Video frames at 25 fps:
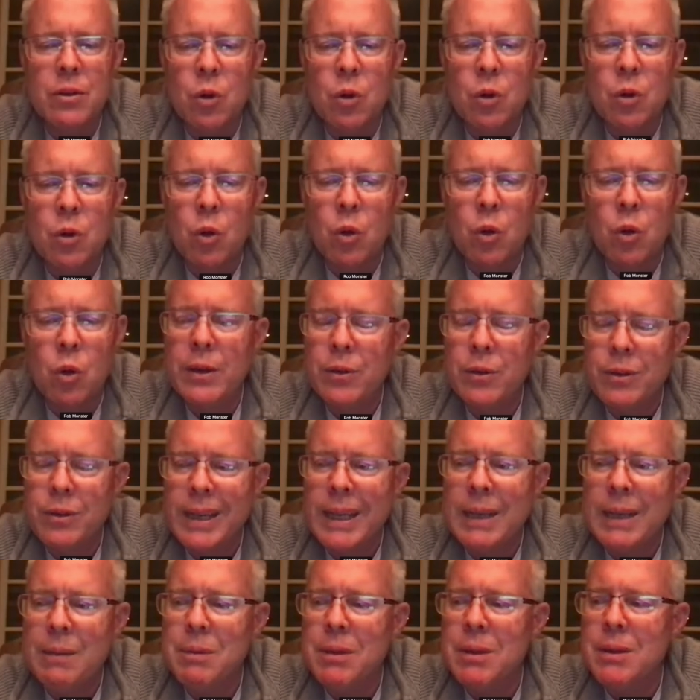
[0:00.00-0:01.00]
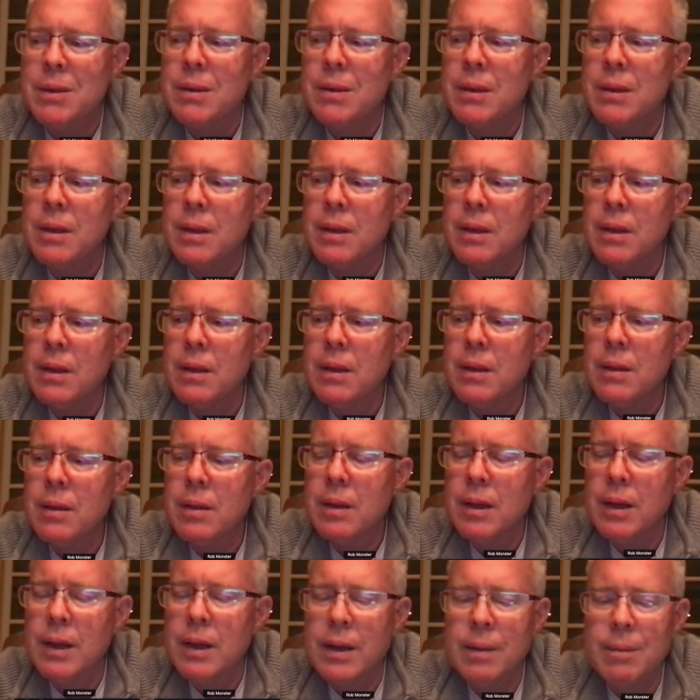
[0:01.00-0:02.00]
adult entertainment
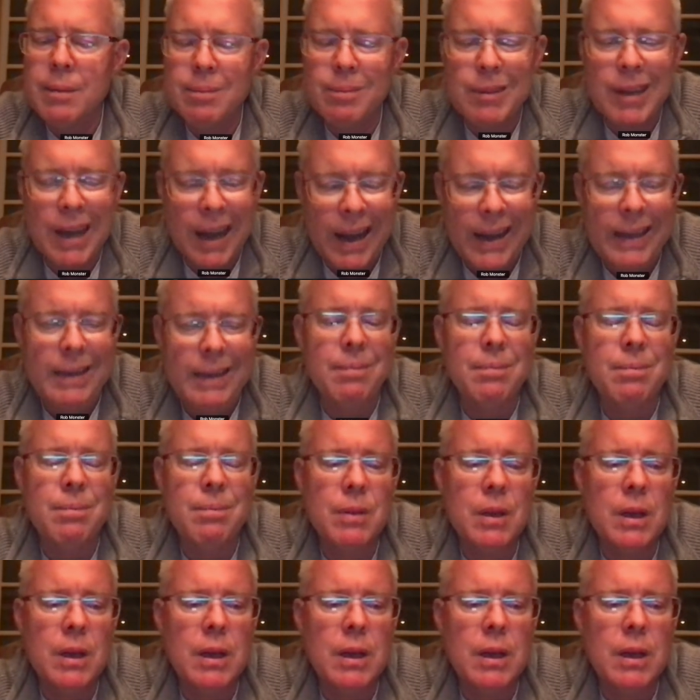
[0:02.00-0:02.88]
guy.